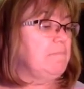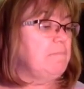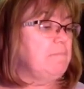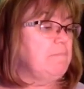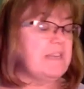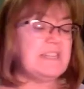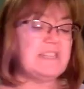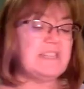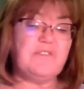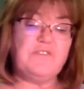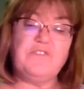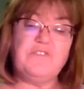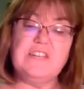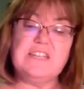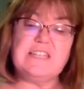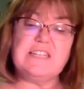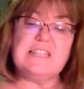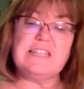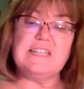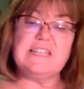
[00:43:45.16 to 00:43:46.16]

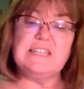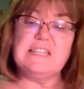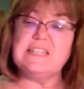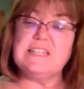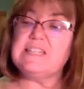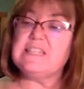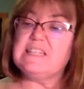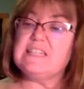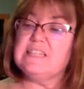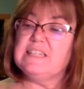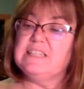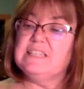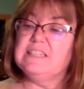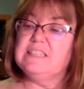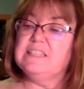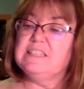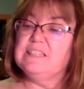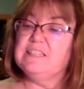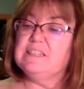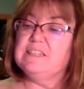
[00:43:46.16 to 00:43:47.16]
misfeasance,
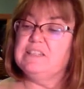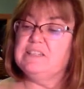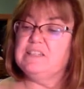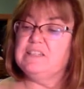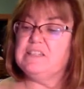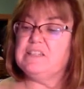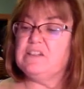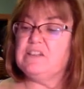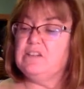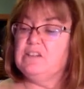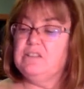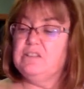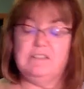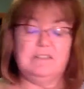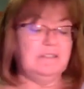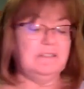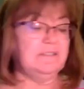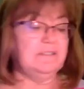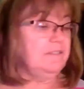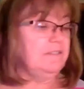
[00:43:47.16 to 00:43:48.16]
these are
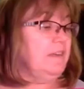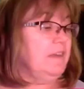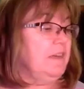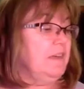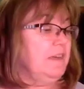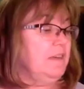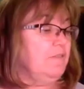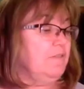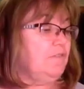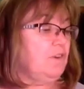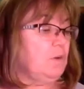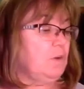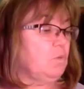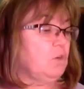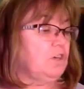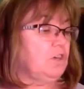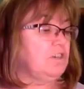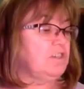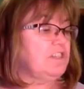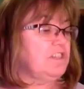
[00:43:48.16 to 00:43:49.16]
fun
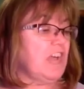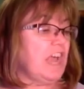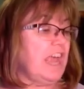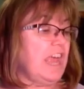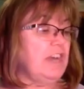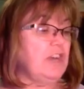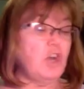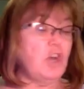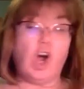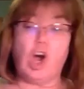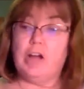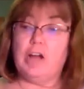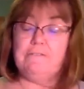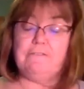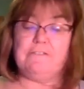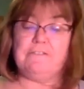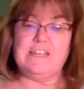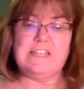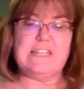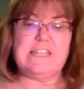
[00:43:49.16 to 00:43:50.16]
words, and
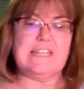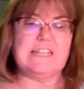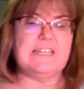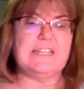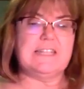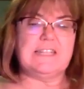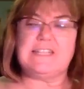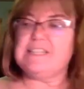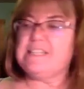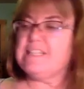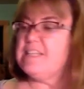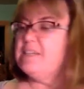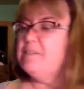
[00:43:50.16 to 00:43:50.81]
nonfeasance.